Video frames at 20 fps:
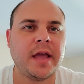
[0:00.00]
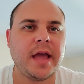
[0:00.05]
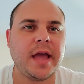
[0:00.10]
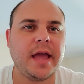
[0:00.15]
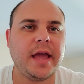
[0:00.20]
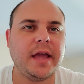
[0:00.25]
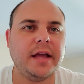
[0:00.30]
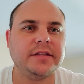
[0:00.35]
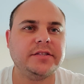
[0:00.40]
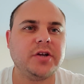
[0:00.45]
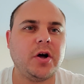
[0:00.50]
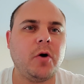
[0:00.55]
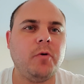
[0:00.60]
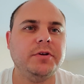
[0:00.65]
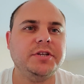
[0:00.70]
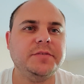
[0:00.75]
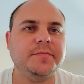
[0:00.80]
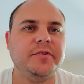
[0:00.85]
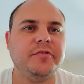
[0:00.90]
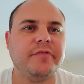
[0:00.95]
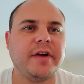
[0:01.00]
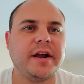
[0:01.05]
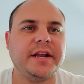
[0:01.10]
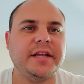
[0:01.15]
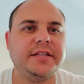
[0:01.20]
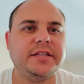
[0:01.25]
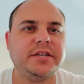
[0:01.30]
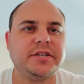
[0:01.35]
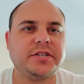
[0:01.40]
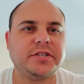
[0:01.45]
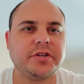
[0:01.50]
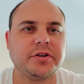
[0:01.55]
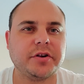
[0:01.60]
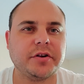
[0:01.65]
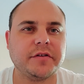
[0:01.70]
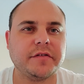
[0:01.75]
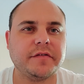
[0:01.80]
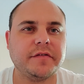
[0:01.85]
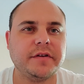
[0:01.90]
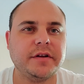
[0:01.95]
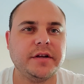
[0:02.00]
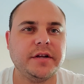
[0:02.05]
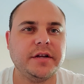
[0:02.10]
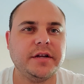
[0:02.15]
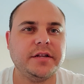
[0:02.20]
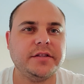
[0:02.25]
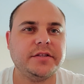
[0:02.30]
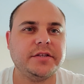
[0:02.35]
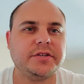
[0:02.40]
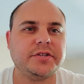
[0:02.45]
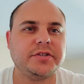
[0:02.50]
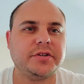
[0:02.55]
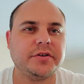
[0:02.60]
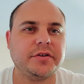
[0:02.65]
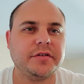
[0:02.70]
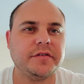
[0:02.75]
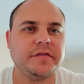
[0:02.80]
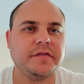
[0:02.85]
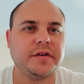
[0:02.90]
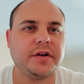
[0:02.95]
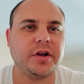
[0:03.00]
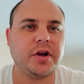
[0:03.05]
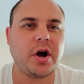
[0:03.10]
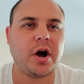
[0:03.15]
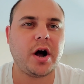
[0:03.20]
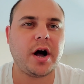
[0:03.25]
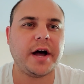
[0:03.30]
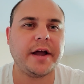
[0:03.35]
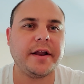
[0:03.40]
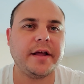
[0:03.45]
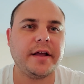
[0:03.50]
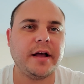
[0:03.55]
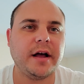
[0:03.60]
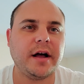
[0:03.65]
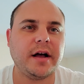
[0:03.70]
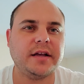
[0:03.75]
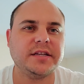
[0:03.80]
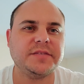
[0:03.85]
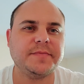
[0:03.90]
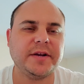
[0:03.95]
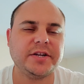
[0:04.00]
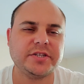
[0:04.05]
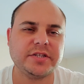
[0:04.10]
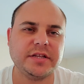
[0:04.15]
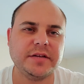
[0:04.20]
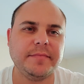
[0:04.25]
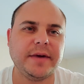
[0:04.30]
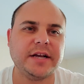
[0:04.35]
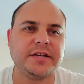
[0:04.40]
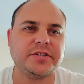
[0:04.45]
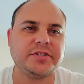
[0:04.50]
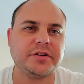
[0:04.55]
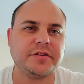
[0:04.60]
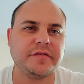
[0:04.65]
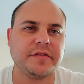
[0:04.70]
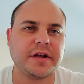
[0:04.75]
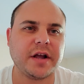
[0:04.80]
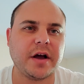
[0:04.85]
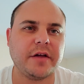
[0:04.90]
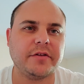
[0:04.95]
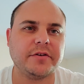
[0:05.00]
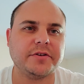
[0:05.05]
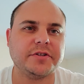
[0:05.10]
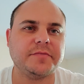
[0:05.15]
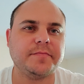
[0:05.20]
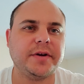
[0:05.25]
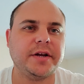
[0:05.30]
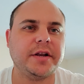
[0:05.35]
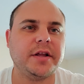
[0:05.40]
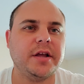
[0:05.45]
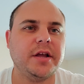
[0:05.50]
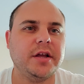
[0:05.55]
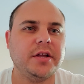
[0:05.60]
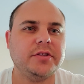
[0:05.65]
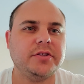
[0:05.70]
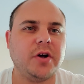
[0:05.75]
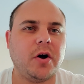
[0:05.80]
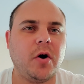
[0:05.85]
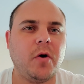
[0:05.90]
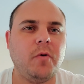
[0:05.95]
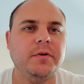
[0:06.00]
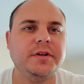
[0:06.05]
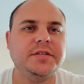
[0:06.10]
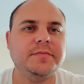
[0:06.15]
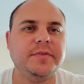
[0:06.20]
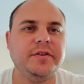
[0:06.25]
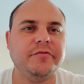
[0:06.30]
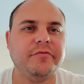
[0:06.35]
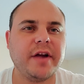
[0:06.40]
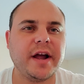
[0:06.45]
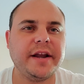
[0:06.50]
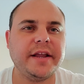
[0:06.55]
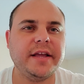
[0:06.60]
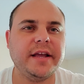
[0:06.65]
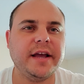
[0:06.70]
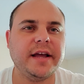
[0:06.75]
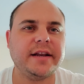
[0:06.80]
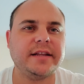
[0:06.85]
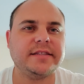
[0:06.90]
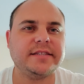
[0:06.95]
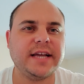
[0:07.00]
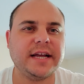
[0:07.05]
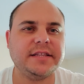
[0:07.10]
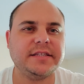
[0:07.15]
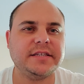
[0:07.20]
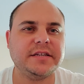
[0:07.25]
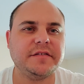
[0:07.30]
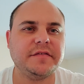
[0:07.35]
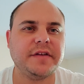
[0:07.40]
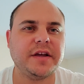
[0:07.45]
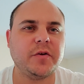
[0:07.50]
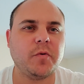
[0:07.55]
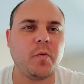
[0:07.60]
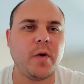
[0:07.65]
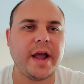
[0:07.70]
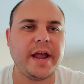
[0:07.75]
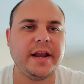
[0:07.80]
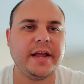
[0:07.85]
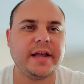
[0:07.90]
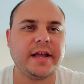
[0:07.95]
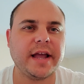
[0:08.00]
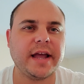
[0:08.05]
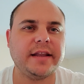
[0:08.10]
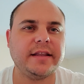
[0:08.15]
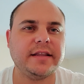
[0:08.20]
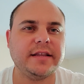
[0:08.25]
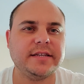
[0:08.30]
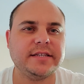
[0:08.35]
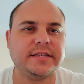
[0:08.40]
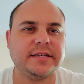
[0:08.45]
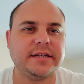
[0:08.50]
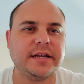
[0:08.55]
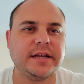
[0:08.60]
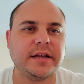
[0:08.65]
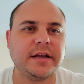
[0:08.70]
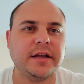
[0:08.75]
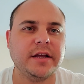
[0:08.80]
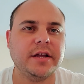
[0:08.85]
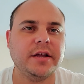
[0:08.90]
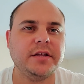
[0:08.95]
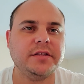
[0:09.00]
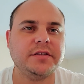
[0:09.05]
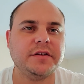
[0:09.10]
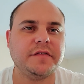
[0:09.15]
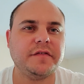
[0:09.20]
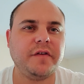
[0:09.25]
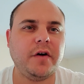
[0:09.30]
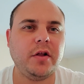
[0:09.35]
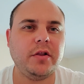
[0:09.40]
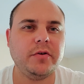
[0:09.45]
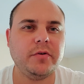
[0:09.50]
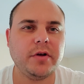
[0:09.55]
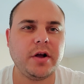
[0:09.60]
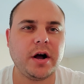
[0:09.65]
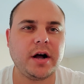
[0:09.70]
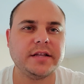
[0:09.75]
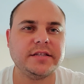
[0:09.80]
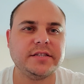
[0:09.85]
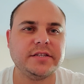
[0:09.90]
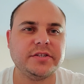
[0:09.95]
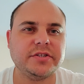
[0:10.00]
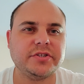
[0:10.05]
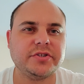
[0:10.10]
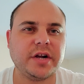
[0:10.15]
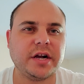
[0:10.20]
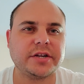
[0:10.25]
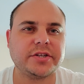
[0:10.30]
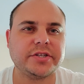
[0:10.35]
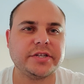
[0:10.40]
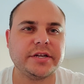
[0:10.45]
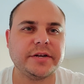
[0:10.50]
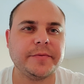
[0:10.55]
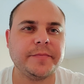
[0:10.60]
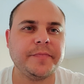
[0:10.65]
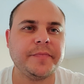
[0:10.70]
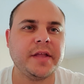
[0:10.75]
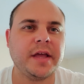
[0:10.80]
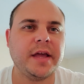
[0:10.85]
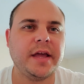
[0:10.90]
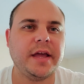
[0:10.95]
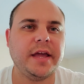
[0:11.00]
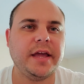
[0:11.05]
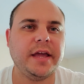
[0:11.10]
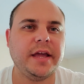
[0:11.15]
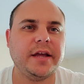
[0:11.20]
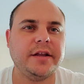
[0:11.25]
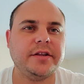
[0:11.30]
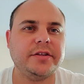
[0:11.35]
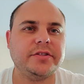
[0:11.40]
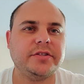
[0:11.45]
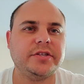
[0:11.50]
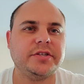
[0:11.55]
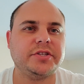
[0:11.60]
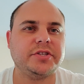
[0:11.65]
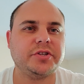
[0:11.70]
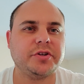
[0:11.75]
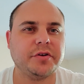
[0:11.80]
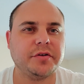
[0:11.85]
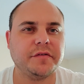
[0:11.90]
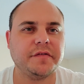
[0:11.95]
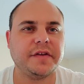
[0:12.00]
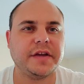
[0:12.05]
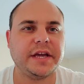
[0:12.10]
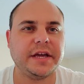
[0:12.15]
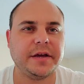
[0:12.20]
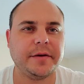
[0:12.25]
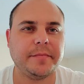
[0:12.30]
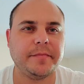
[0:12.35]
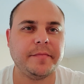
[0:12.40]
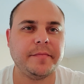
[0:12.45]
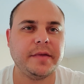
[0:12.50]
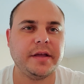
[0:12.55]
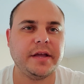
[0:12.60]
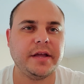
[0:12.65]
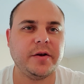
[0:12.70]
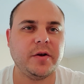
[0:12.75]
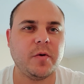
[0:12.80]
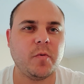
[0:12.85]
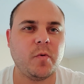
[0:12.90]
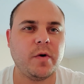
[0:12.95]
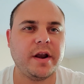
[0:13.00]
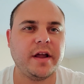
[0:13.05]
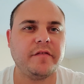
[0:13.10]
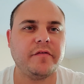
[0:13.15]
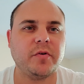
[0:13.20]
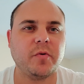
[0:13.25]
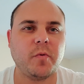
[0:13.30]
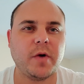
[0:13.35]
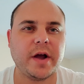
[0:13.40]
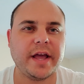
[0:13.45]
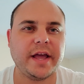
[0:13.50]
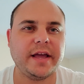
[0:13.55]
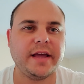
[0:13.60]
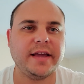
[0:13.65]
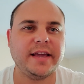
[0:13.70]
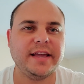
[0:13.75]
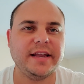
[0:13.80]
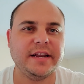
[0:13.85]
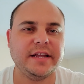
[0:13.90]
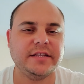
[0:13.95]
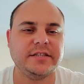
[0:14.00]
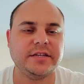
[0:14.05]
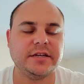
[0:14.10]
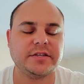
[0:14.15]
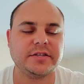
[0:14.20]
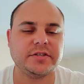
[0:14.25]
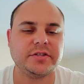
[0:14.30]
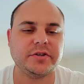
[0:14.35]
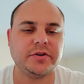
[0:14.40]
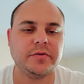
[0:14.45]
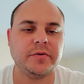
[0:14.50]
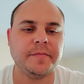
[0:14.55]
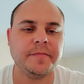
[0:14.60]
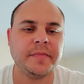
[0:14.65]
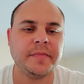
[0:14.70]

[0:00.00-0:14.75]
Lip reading: and to always be ready to serve. To serve God, especially by serving others, but to always be ready and attentive and waiting and listening, to follow God's instruction and to serve him in whatever way he needs us to.